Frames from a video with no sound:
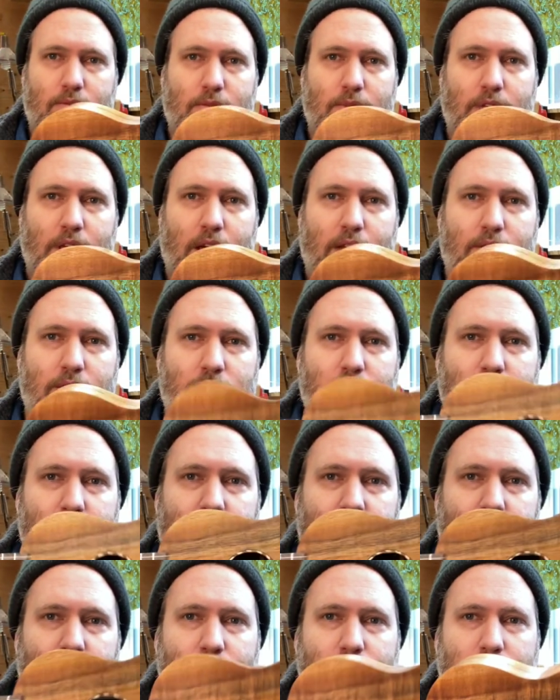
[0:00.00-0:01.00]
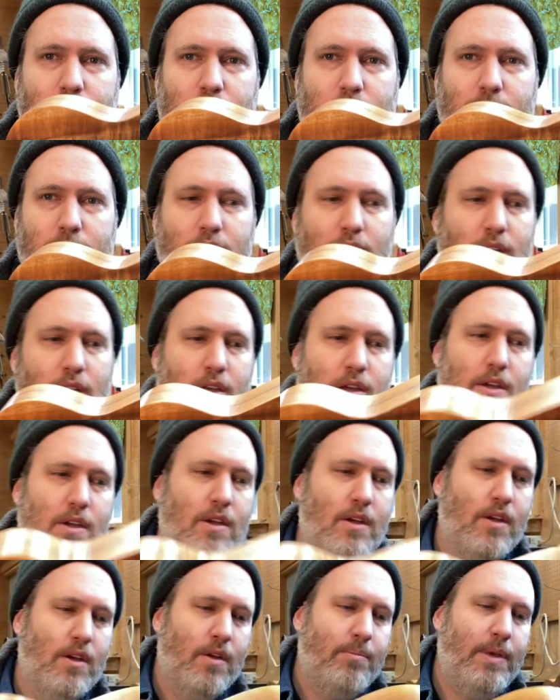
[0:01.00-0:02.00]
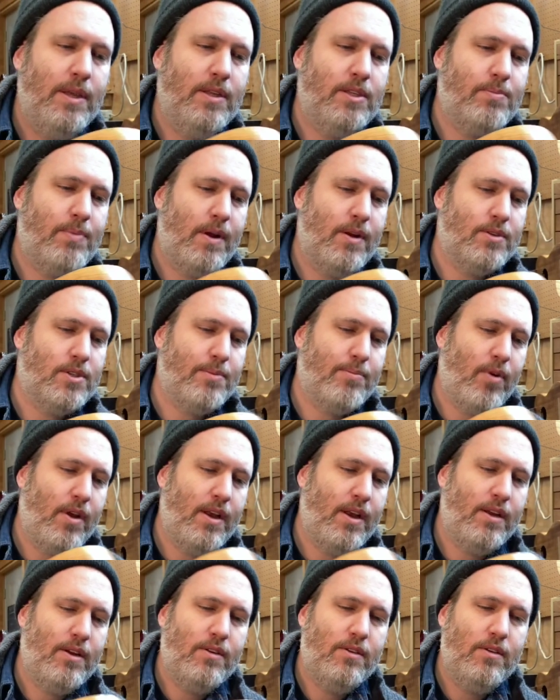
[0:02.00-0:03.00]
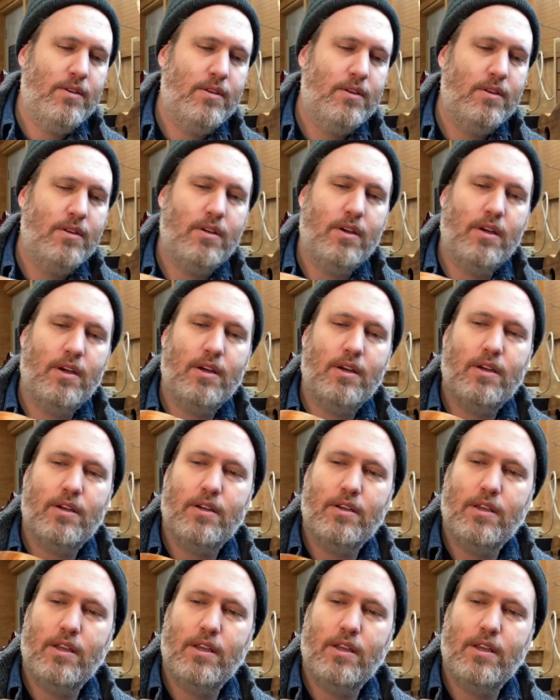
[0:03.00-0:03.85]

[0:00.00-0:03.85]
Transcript: yeah, this is the first Beansprout soprano uh,